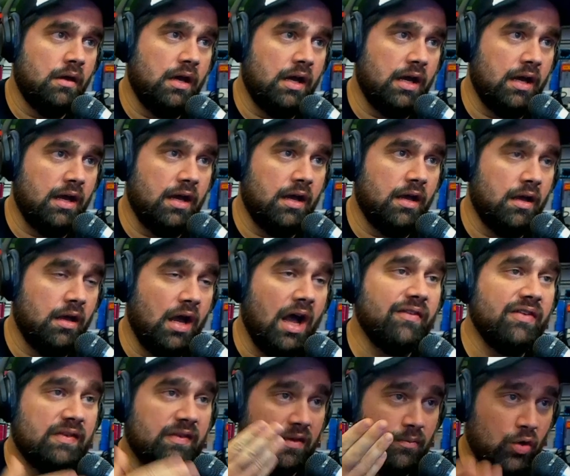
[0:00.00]
Uh,
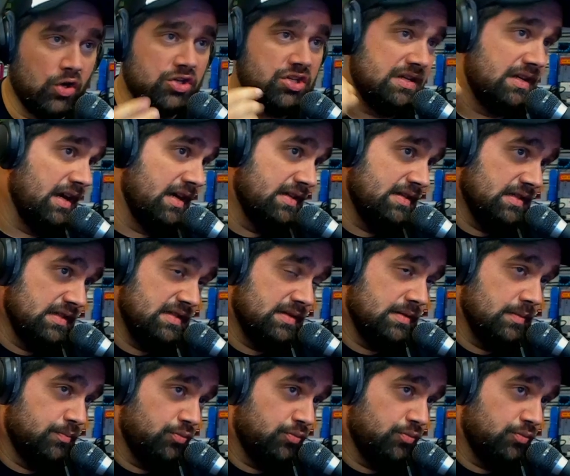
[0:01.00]
obviously, merchandise is,